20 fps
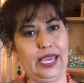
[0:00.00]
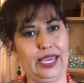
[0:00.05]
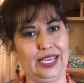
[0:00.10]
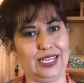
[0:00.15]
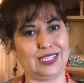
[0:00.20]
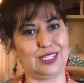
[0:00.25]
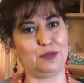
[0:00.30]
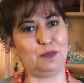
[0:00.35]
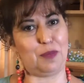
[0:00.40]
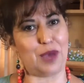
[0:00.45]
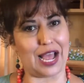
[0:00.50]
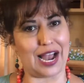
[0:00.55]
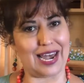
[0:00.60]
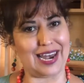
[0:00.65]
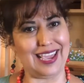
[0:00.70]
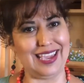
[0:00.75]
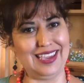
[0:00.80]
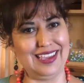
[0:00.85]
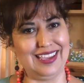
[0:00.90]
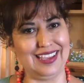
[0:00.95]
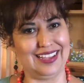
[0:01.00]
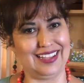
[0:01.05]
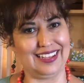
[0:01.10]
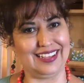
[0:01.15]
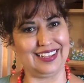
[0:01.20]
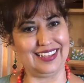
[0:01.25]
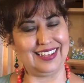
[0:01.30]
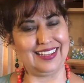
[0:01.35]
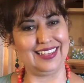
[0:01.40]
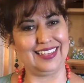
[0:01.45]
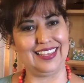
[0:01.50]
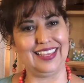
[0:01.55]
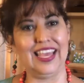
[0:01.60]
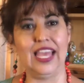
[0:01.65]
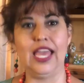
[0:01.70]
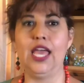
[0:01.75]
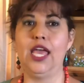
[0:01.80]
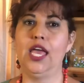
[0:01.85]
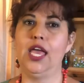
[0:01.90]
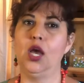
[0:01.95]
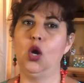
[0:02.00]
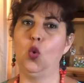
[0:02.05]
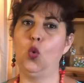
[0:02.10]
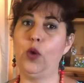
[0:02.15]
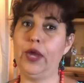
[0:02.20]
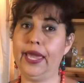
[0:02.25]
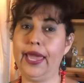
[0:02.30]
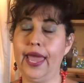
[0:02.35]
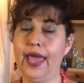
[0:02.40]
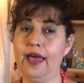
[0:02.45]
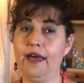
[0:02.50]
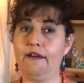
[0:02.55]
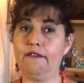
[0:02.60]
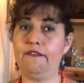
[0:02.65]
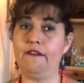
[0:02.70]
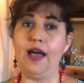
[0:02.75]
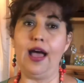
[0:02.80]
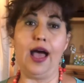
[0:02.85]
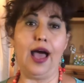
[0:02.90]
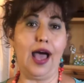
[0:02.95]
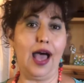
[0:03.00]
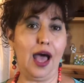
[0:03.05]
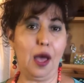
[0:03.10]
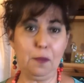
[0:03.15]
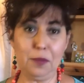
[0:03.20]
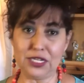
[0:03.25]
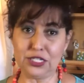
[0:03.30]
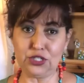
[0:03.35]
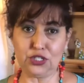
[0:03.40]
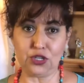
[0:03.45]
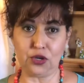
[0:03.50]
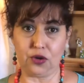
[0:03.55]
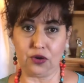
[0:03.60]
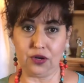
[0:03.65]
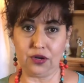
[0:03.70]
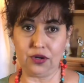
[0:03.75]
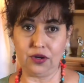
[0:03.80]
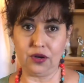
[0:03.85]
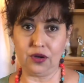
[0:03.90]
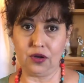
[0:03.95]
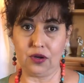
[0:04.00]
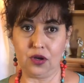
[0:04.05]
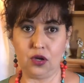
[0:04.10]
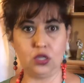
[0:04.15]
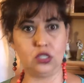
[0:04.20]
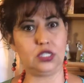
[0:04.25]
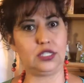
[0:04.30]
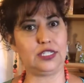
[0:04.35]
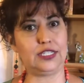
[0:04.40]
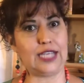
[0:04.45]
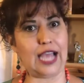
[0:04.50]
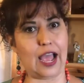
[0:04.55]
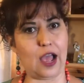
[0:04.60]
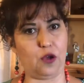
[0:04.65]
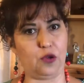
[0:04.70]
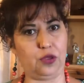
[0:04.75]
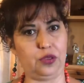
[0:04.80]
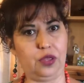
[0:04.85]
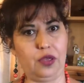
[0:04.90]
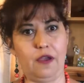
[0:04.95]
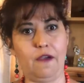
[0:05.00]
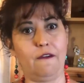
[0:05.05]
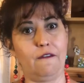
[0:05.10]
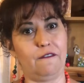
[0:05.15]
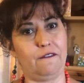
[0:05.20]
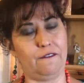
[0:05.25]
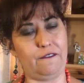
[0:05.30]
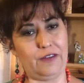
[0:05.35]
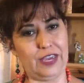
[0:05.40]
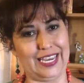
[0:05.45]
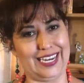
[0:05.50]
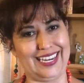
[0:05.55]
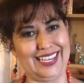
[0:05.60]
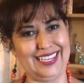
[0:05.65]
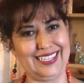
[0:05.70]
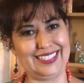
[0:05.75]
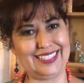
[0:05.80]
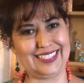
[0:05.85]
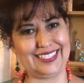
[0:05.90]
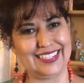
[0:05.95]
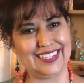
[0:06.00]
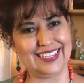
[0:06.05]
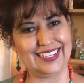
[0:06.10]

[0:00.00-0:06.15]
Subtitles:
East Valley. We have Amazon on South Phoenix.